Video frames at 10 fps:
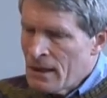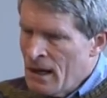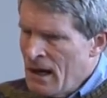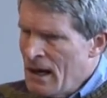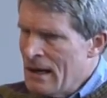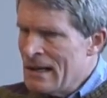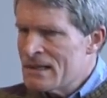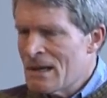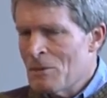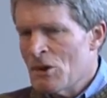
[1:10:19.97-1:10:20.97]
Uh,
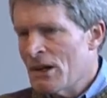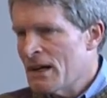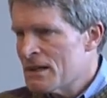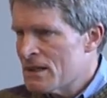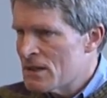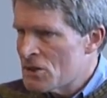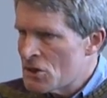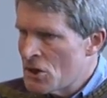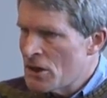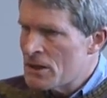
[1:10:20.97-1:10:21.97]
same with United States
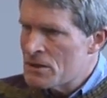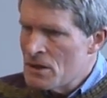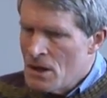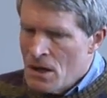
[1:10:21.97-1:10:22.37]
attorneys.